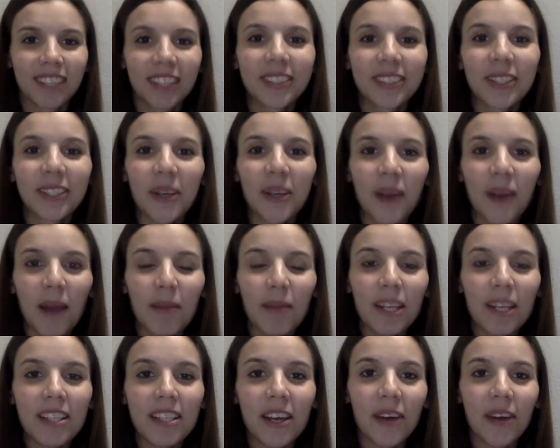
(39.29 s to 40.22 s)
So I'm
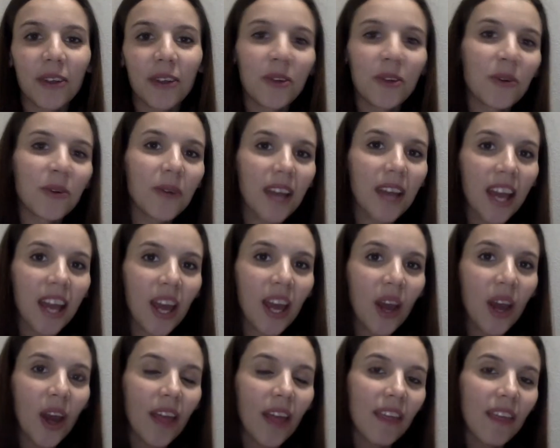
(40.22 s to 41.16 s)
going to tell you
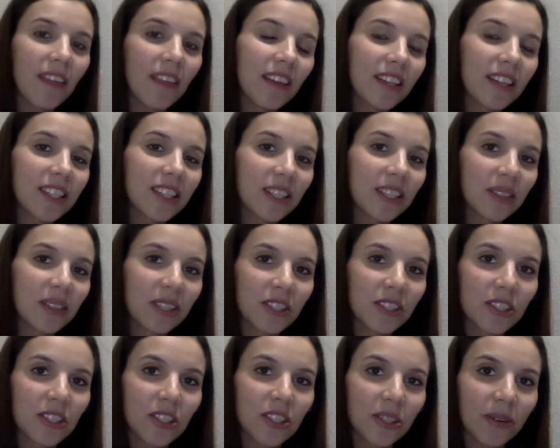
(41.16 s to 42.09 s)
the things that you need
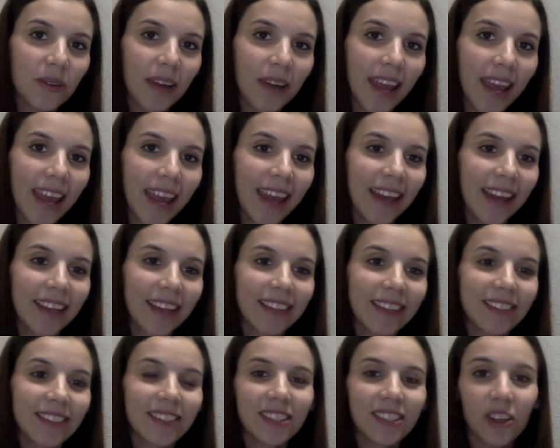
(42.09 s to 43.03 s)
to do
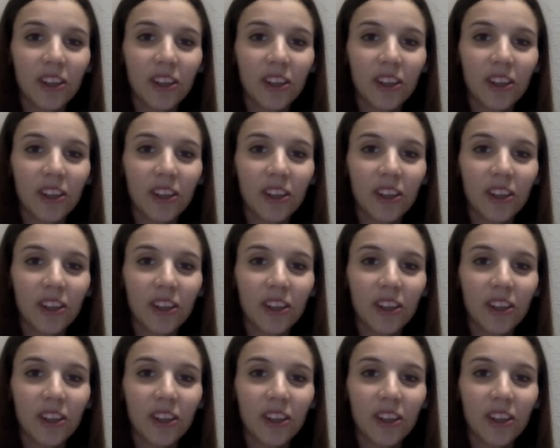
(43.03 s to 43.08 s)
and